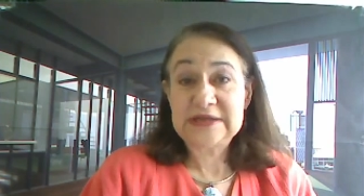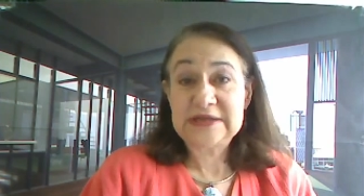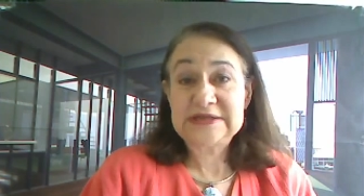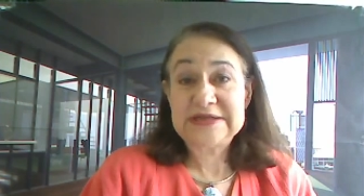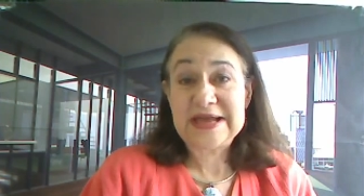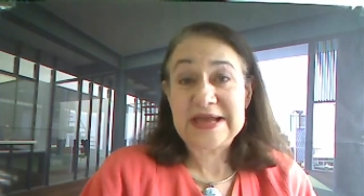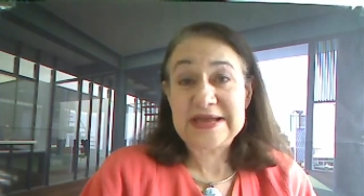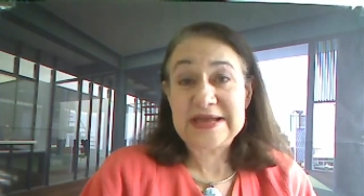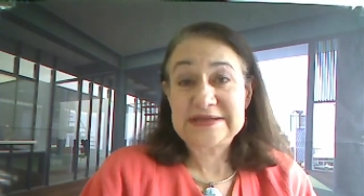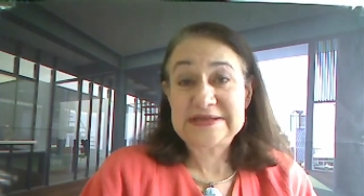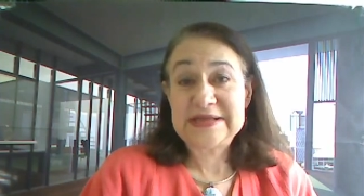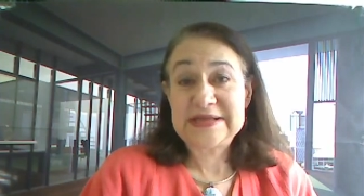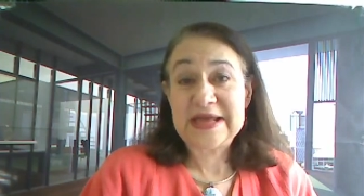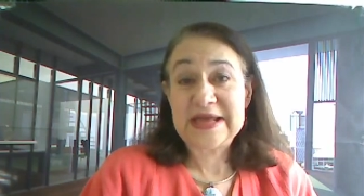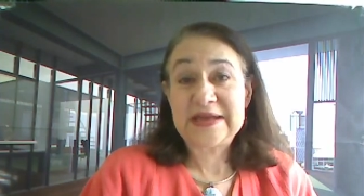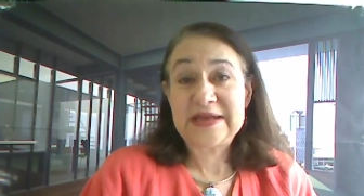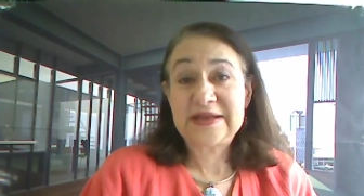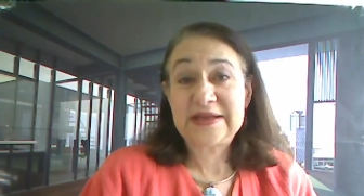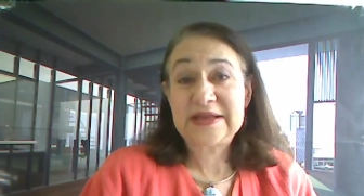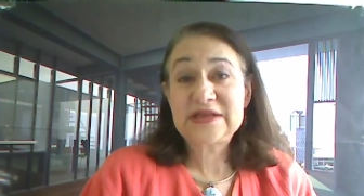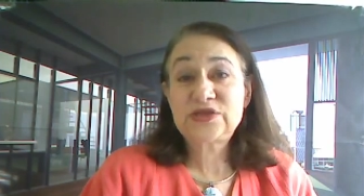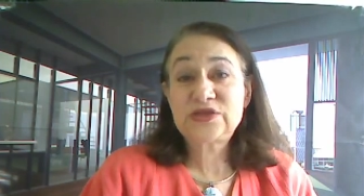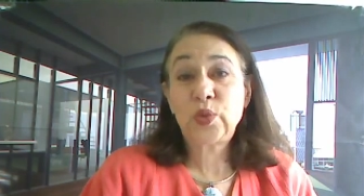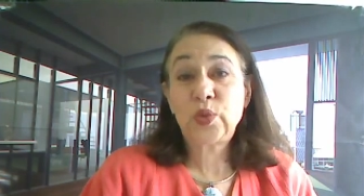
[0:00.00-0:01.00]
It says
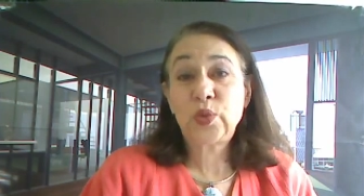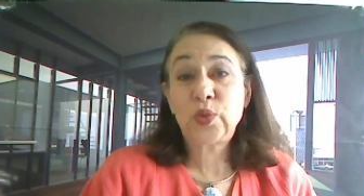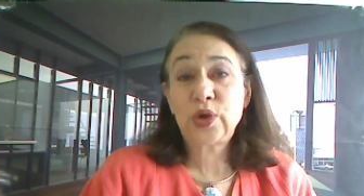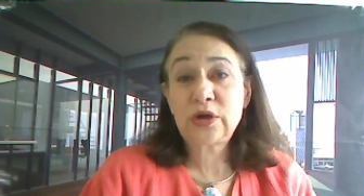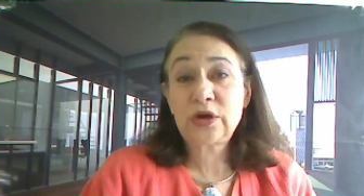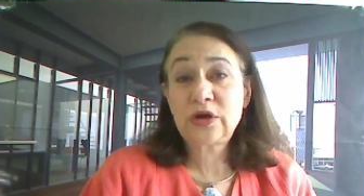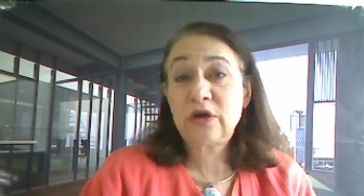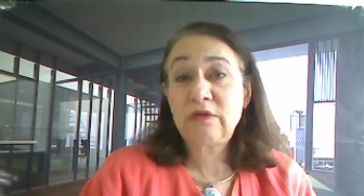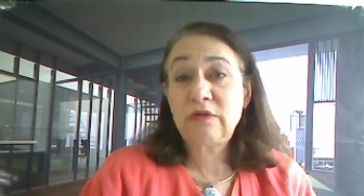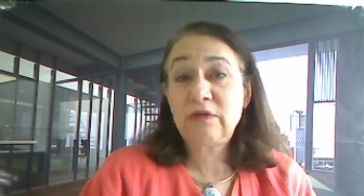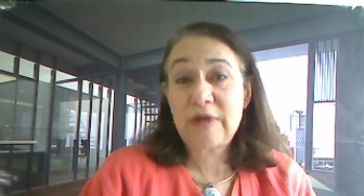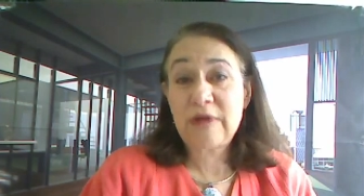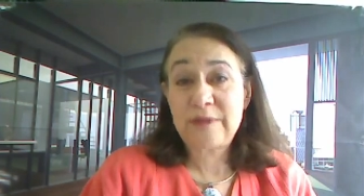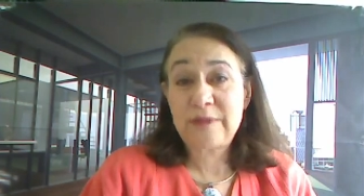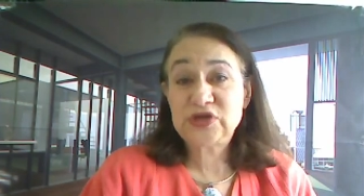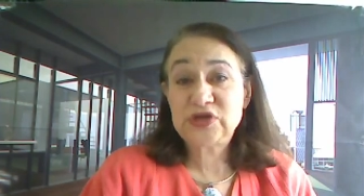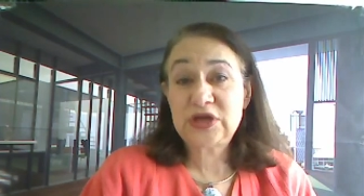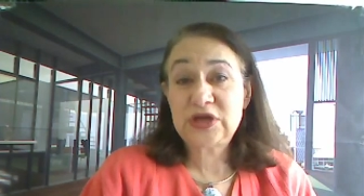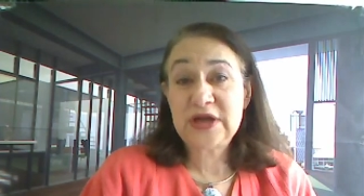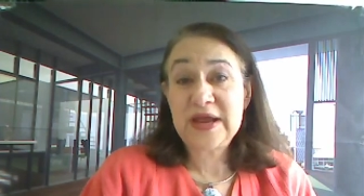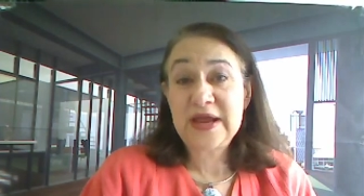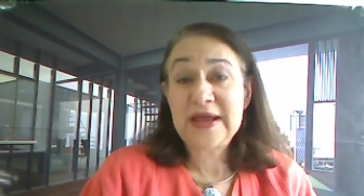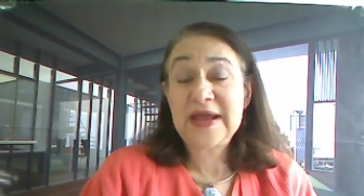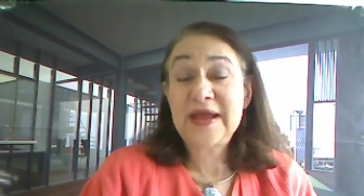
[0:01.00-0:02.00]
that this world
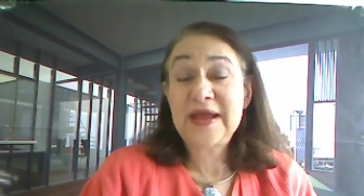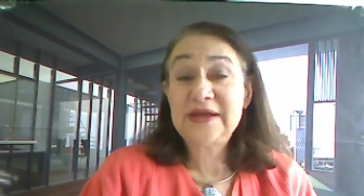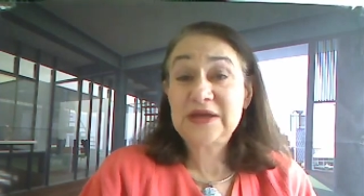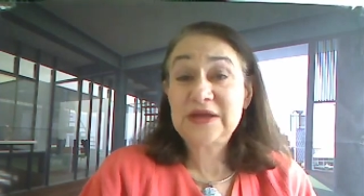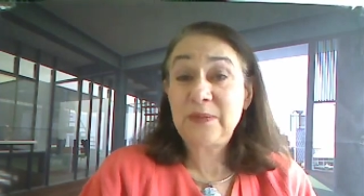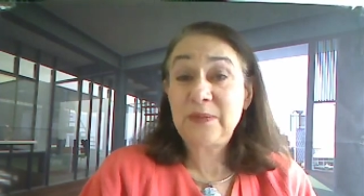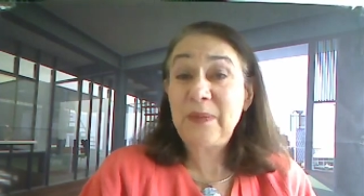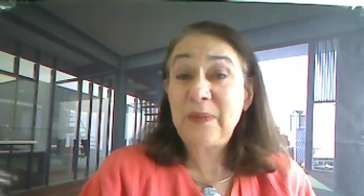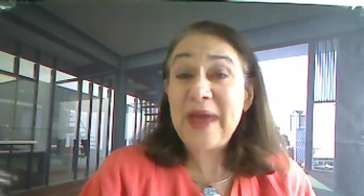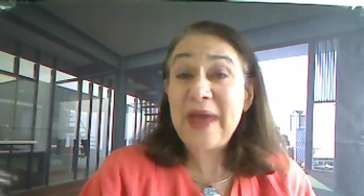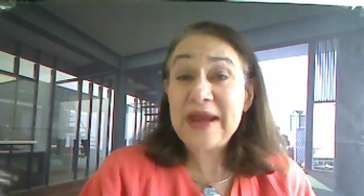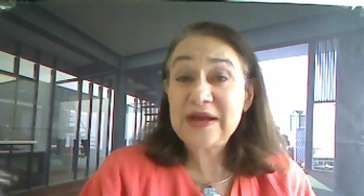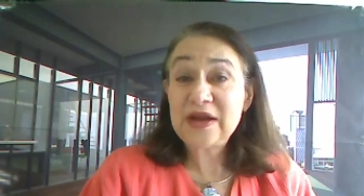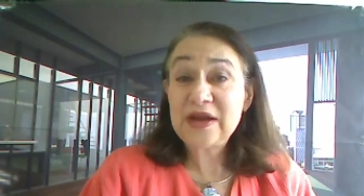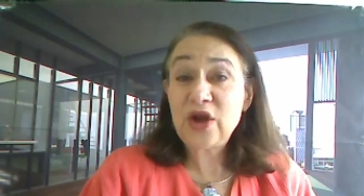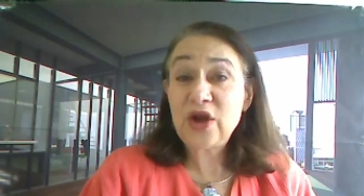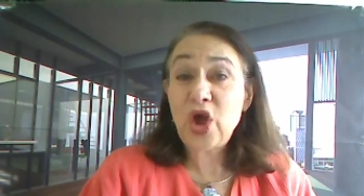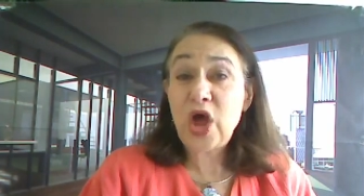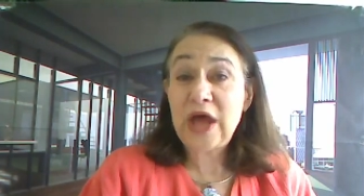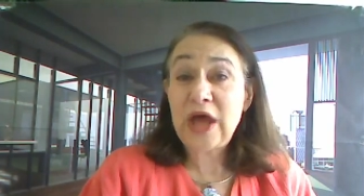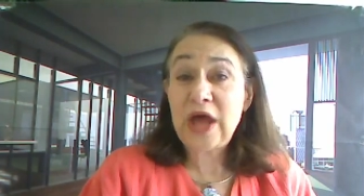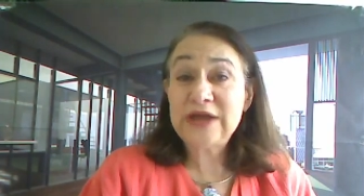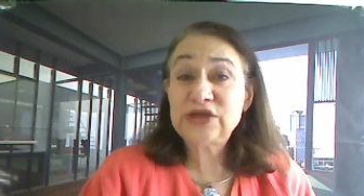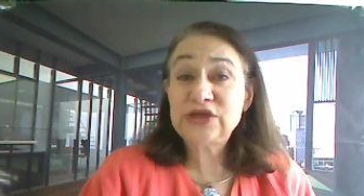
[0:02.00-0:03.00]
corruption
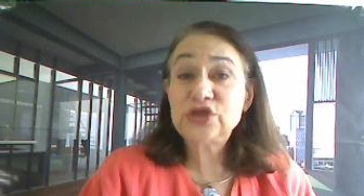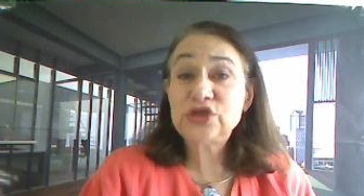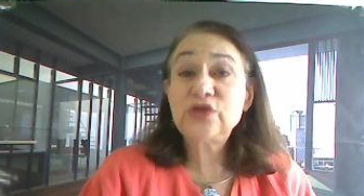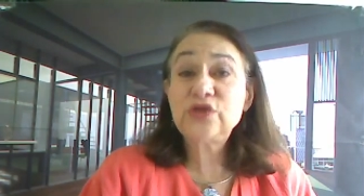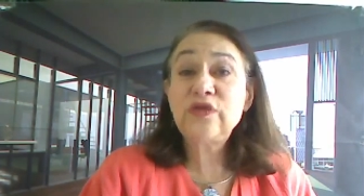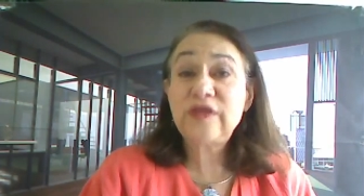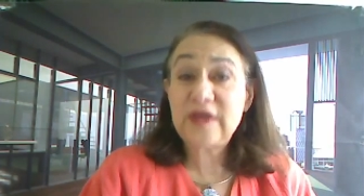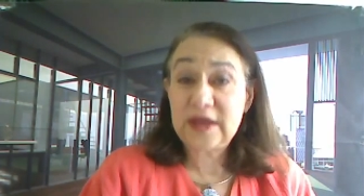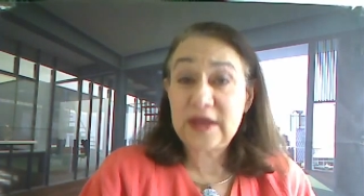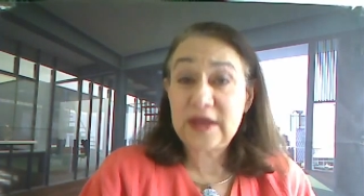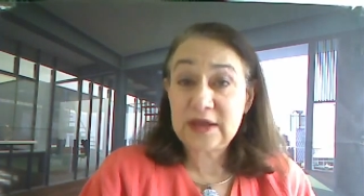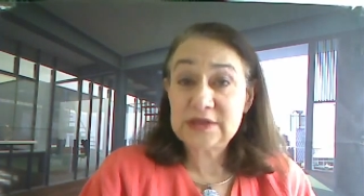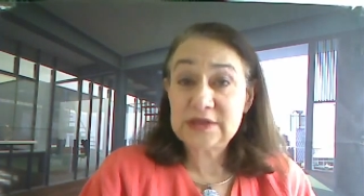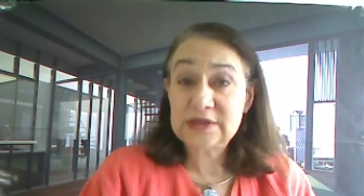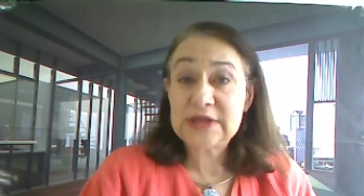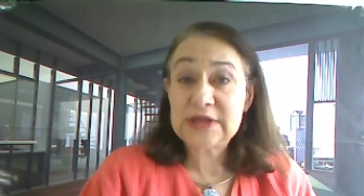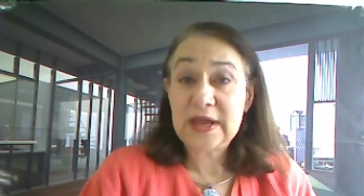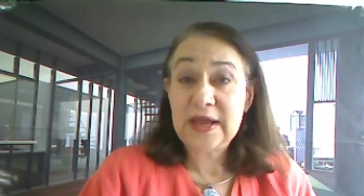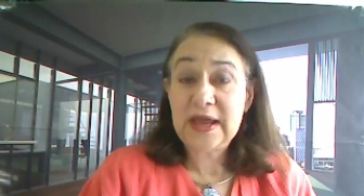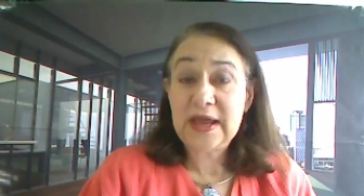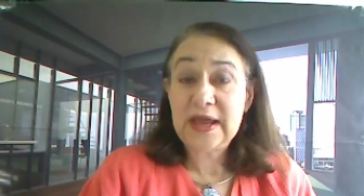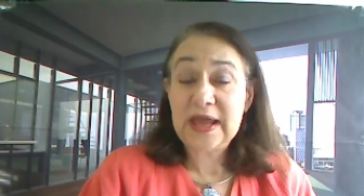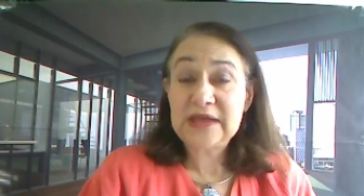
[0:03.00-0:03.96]
depended on two things.